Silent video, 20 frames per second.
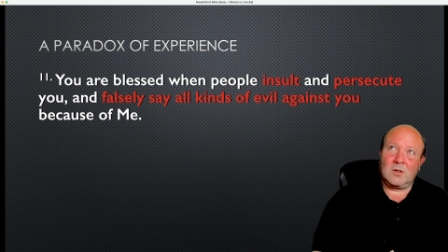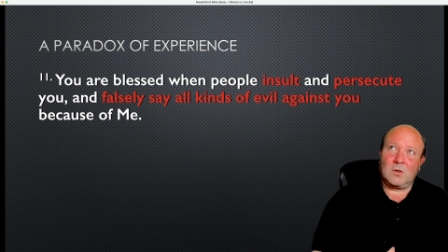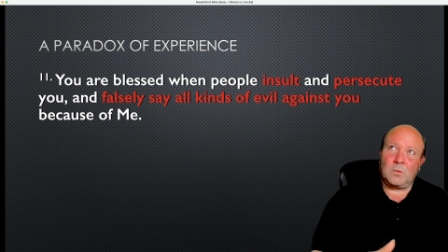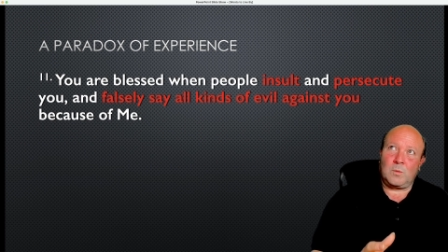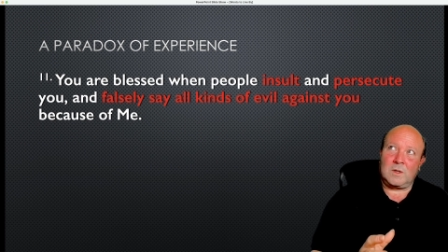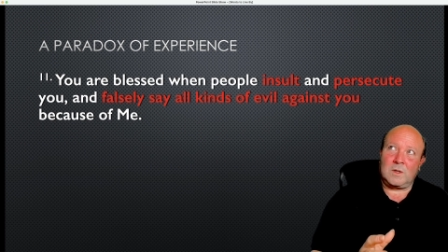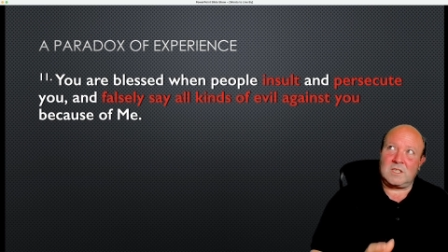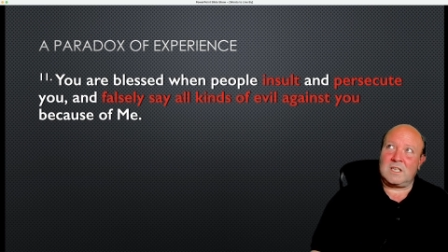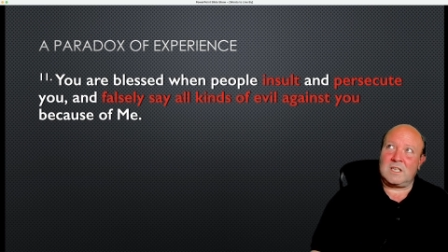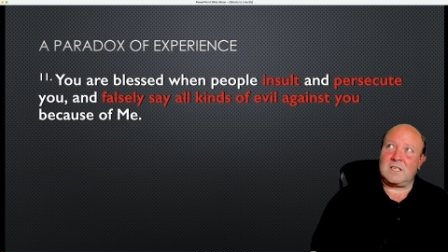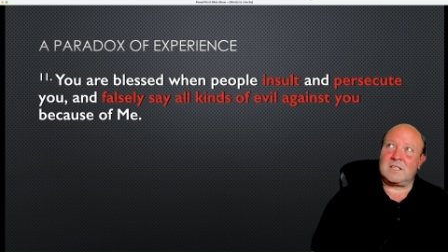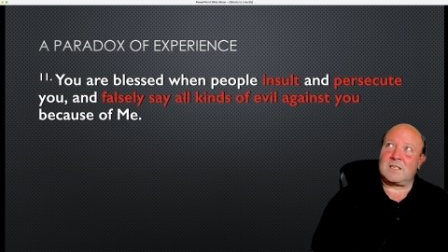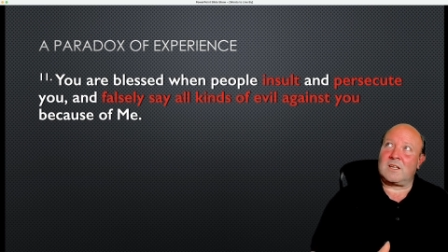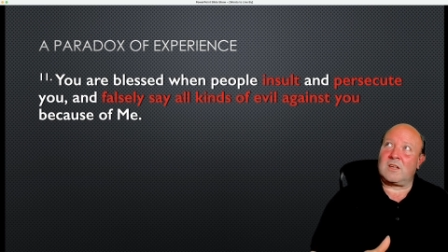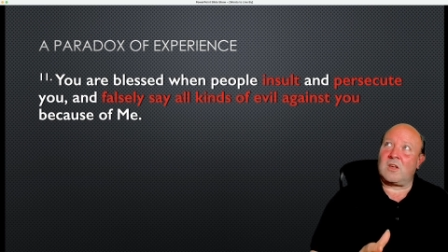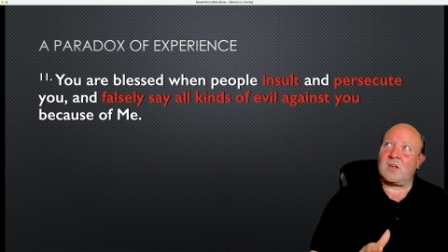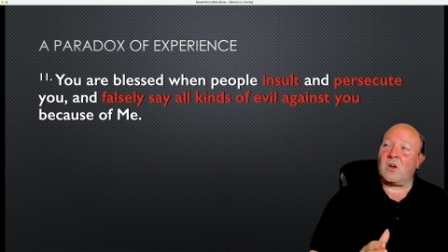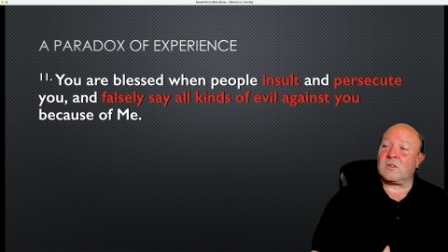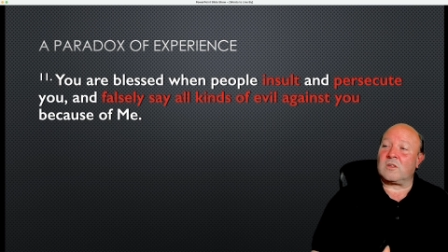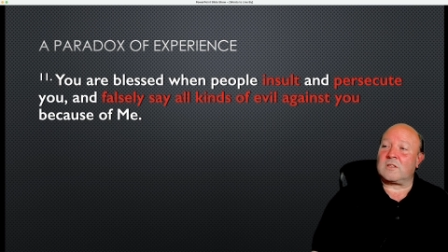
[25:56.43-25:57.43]
which is
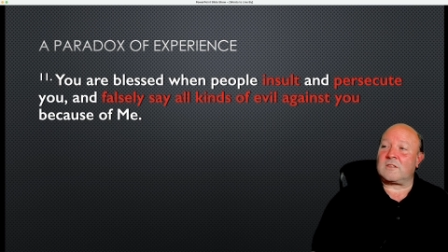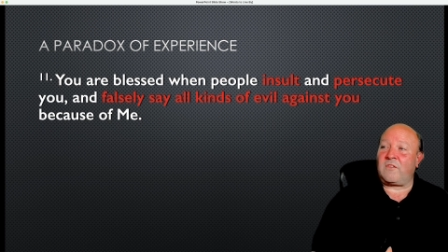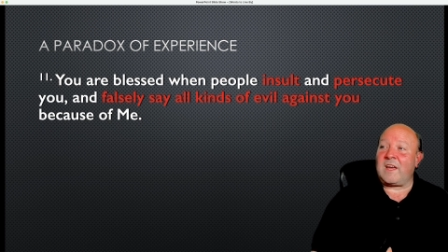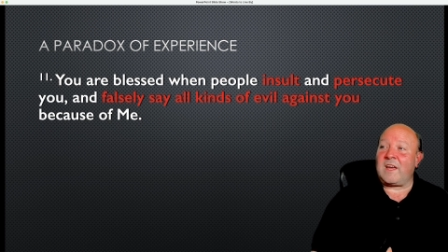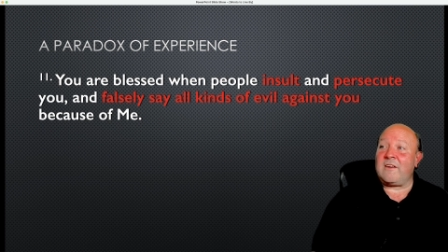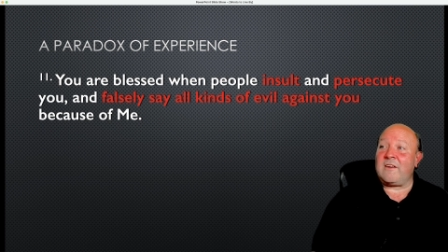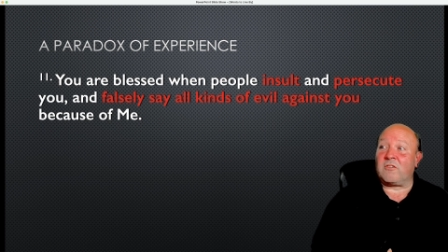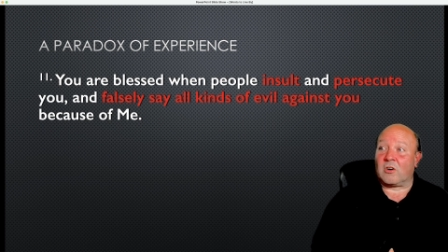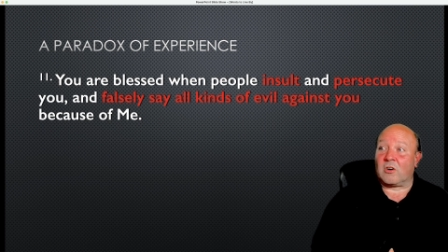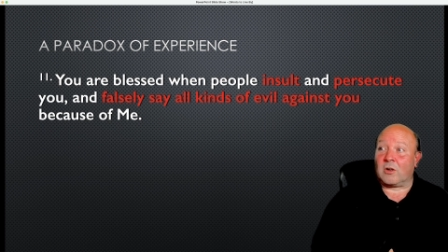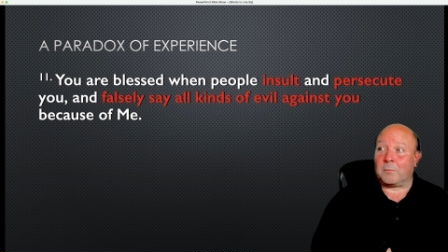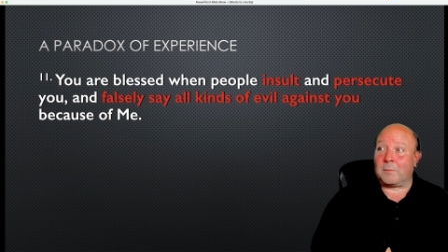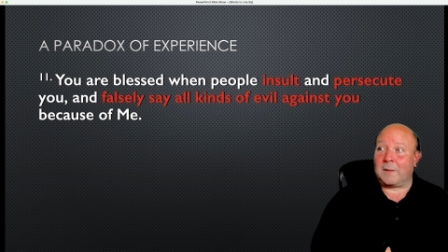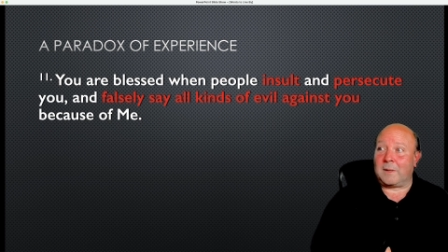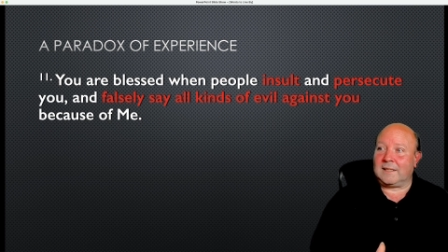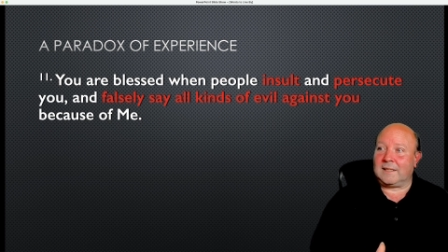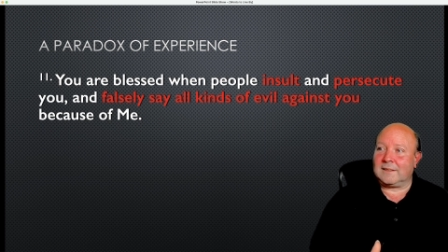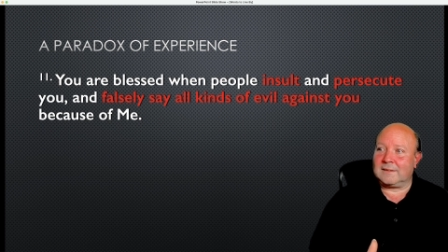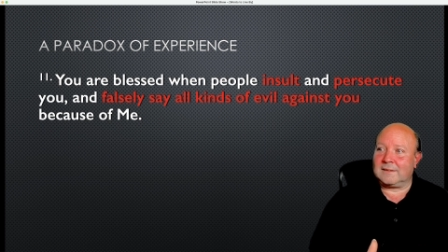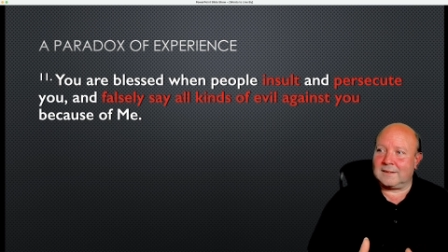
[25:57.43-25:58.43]
God's favour on
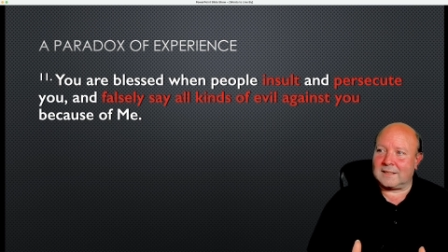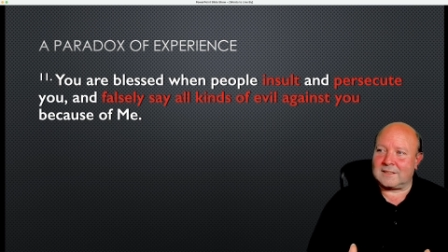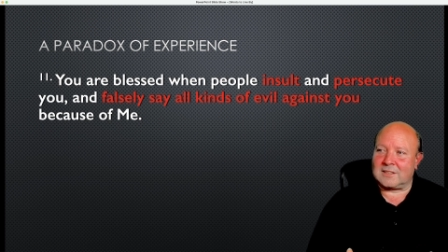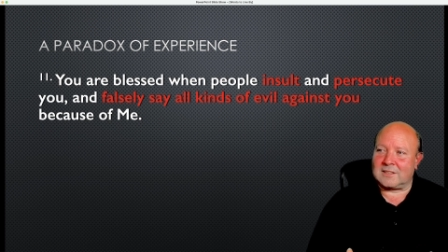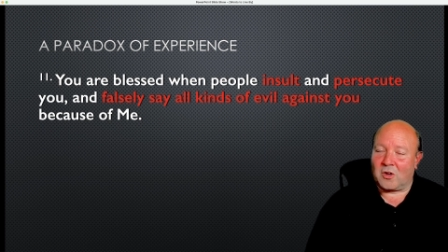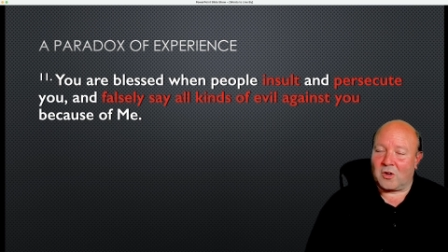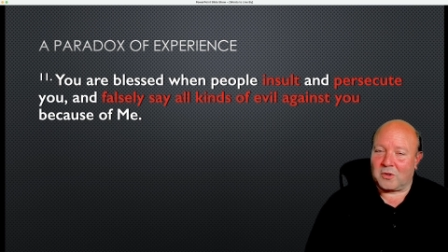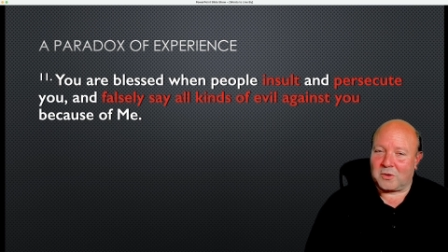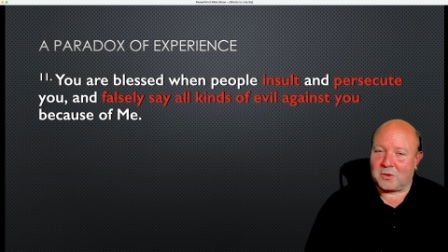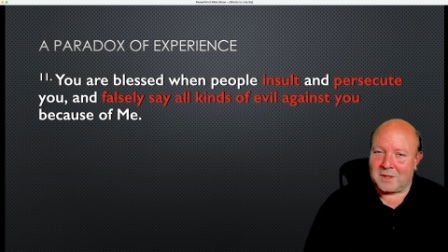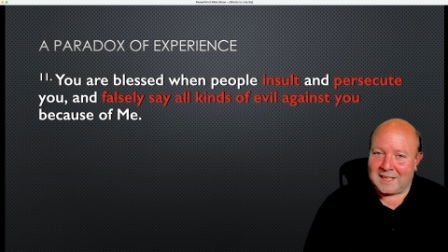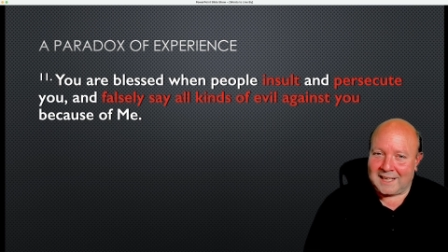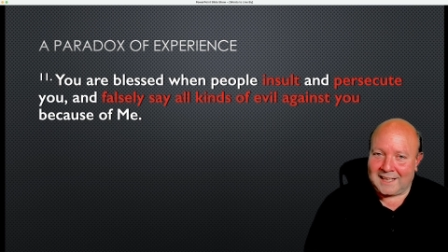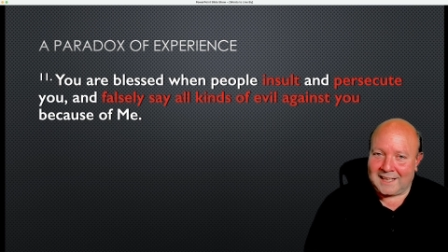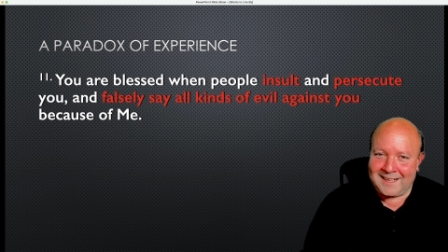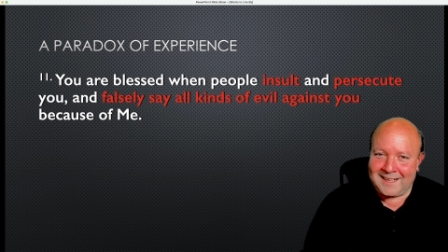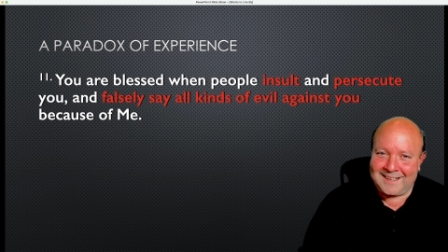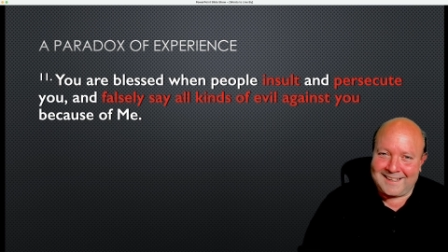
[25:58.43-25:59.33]
me. That's an odd thing.